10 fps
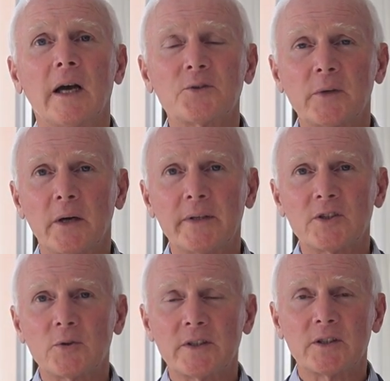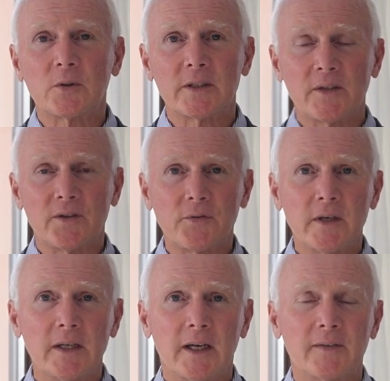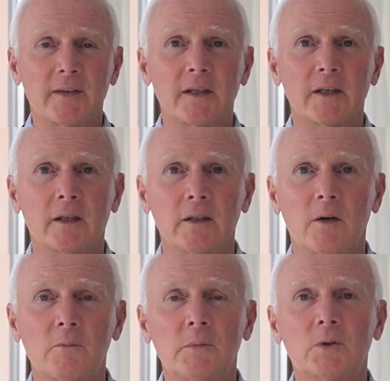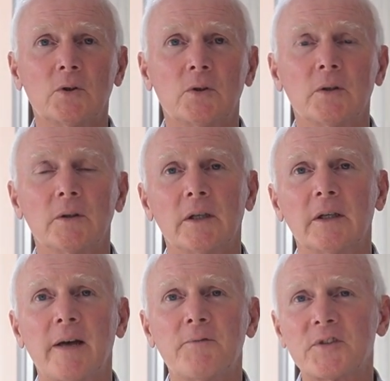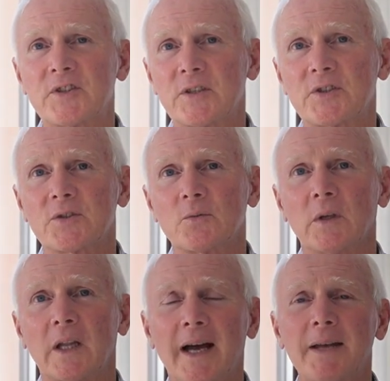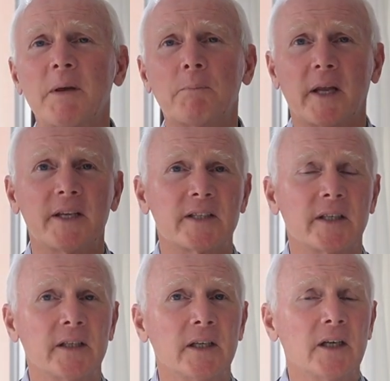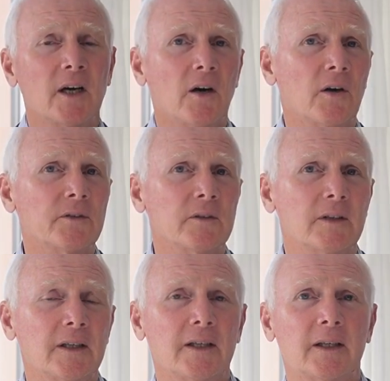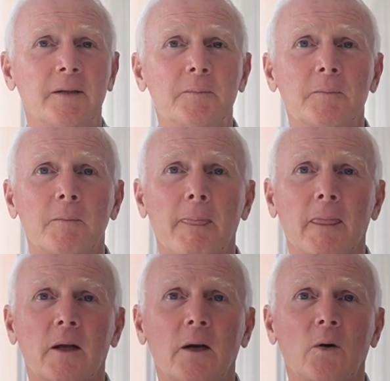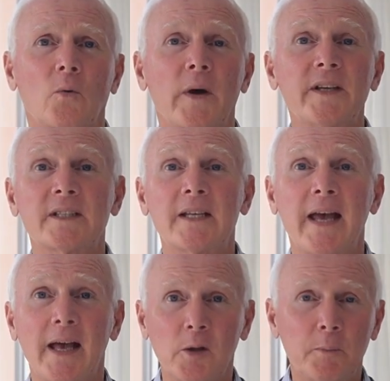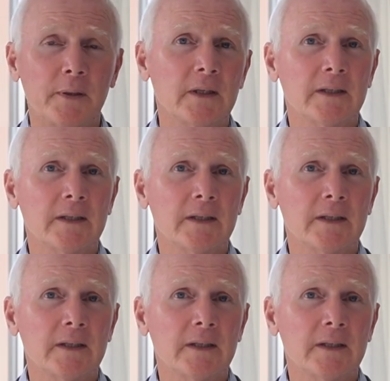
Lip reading: as we go into 2023, I think a lot more emphasis will I be placing on ways to help